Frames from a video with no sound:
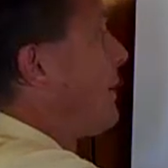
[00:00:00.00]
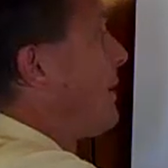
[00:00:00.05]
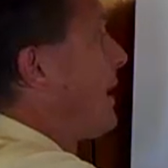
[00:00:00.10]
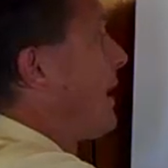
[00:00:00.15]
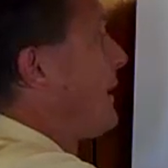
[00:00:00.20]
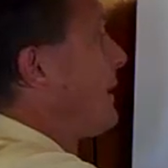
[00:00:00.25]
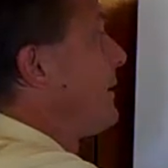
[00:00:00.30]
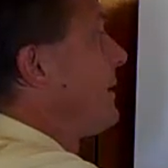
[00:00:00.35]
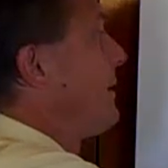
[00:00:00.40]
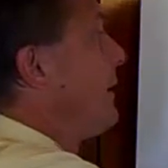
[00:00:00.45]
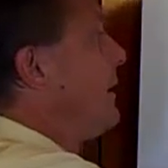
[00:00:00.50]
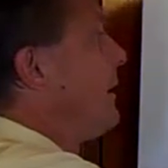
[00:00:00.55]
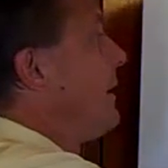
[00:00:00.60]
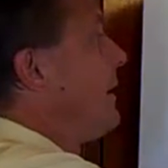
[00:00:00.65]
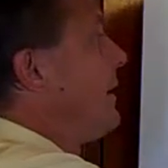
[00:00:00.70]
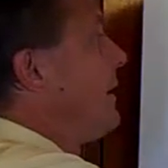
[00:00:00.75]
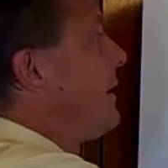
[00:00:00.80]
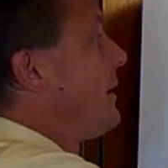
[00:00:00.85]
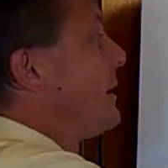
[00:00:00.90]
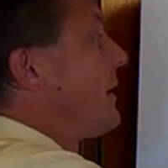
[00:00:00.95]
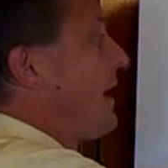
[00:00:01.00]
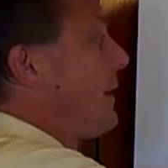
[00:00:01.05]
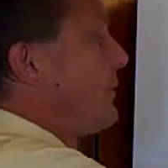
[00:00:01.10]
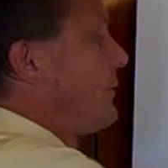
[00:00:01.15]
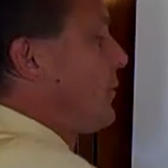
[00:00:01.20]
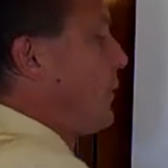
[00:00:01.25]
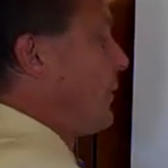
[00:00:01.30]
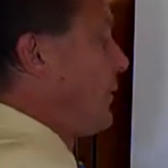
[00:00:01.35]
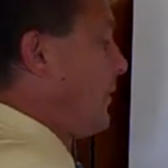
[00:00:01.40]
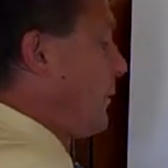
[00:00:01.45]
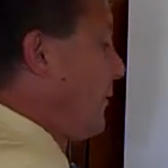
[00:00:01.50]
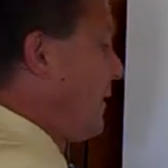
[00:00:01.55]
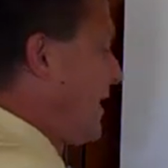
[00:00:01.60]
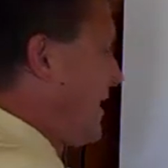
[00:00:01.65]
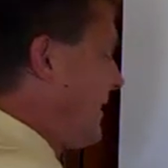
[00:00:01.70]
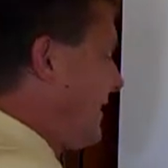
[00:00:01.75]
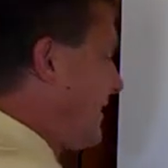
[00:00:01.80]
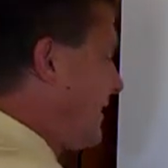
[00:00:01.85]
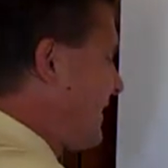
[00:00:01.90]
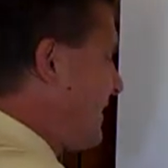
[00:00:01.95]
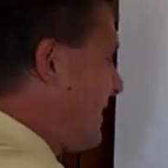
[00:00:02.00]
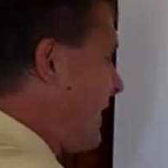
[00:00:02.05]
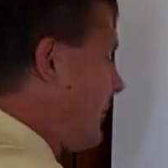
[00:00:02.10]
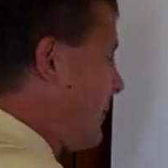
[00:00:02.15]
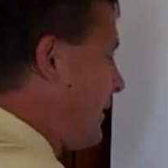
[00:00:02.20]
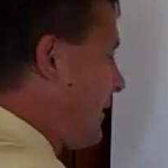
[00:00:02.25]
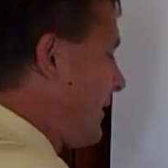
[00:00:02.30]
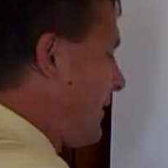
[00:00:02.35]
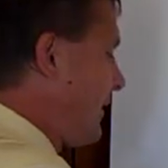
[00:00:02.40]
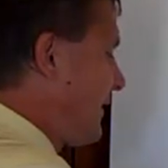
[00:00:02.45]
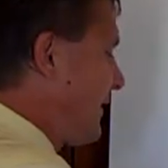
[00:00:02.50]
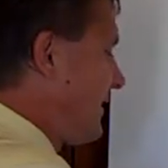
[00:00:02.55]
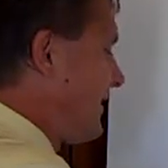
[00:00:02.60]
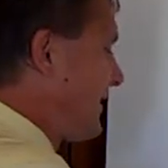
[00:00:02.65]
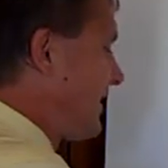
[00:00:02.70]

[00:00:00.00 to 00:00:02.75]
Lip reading: root of 9 times square root of 3. And the